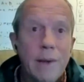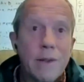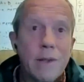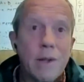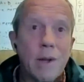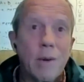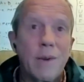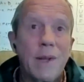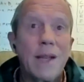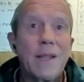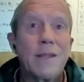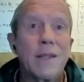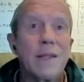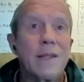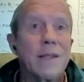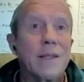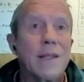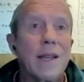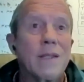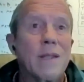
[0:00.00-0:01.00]
So in that
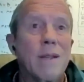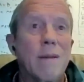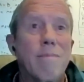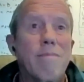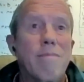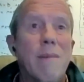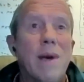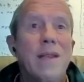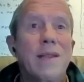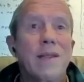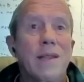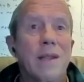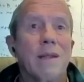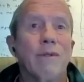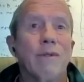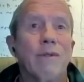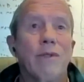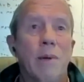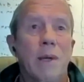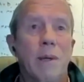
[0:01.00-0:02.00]
sense, that's
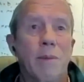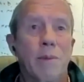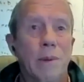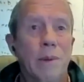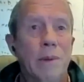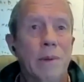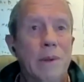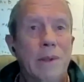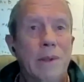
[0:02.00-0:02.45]
amazing for people.